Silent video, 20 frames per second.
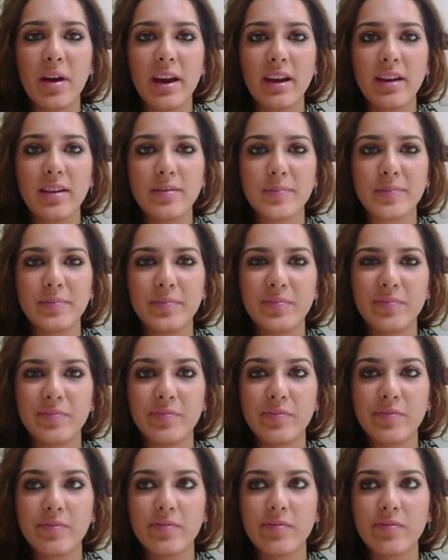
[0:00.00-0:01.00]
might
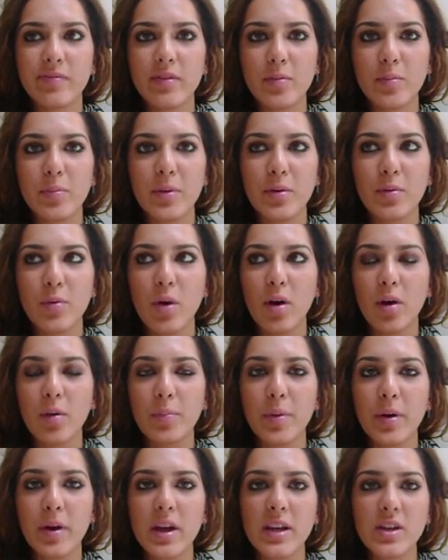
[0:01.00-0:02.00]
be
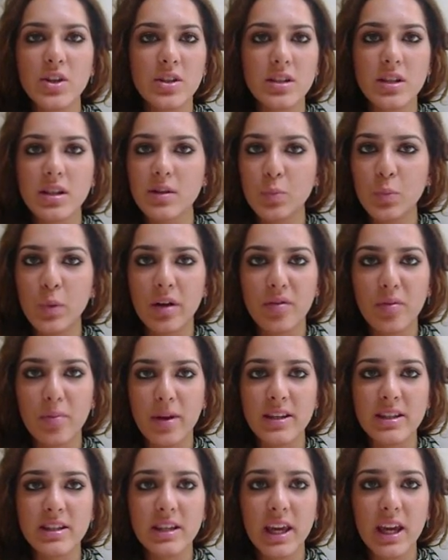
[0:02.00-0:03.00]
wrong, but it just doesn't work for
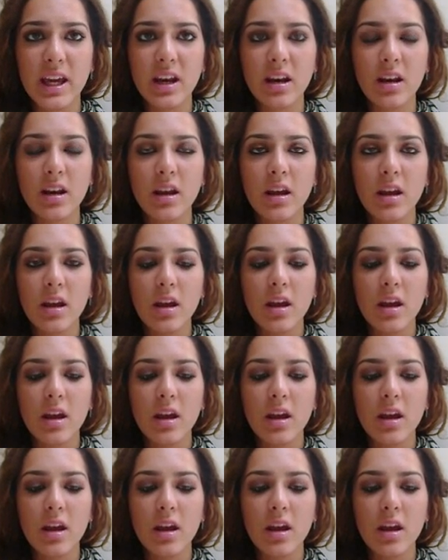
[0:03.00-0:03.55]
my skin,